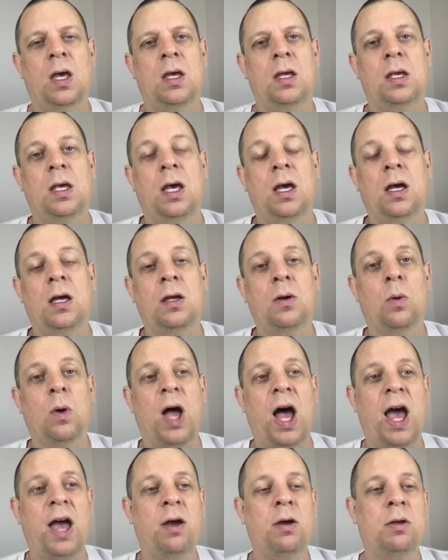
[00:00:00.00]
Yeah,
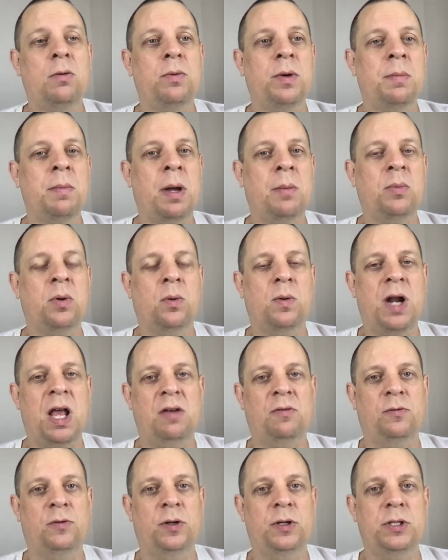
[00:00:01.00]
I remember when
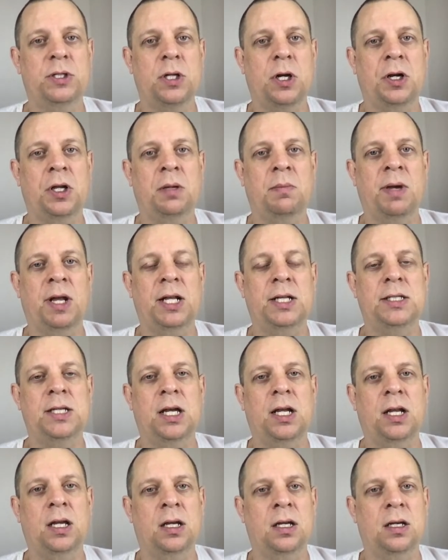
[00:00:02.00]
I first started
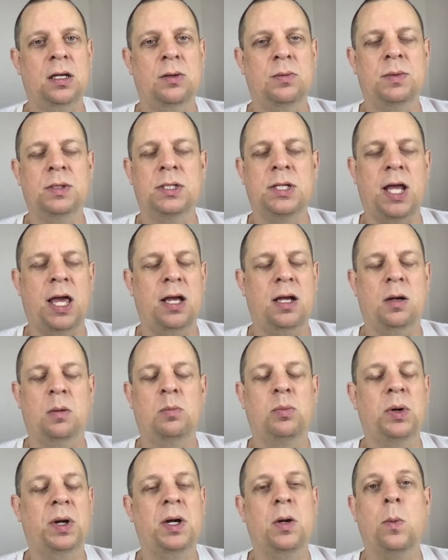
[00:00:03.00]
meditating, it was like a
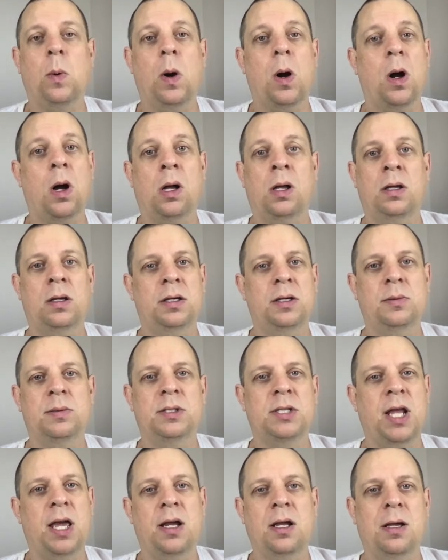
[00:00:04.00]
brick wall. It
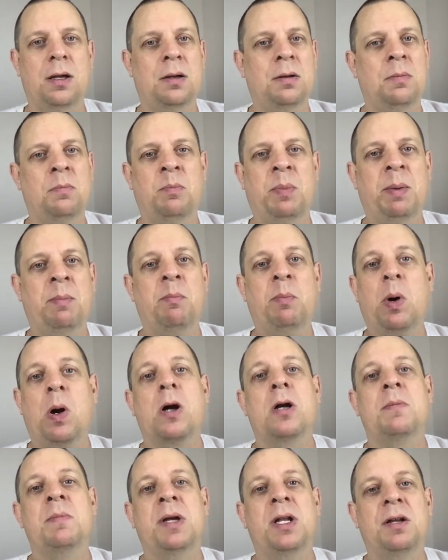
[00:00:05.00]
was like a
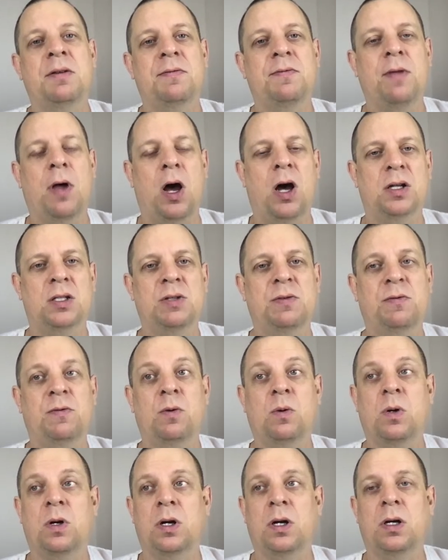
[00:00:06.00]
bombardment of thoughts
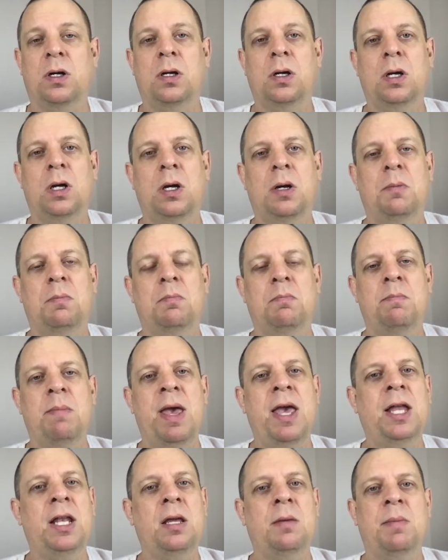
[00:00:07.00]
for
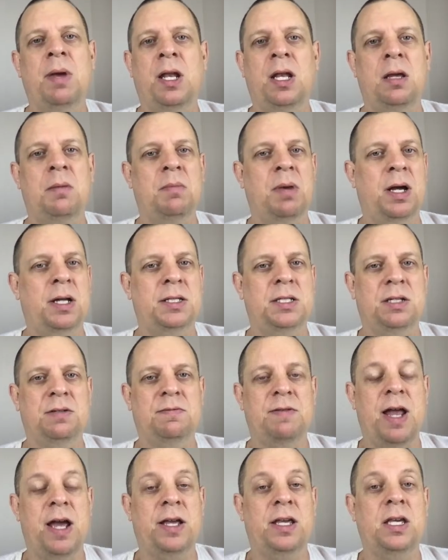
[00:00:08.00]
many, many months,
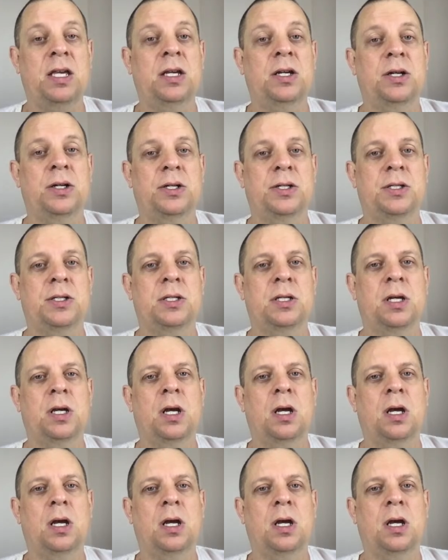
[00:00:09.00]
if not years,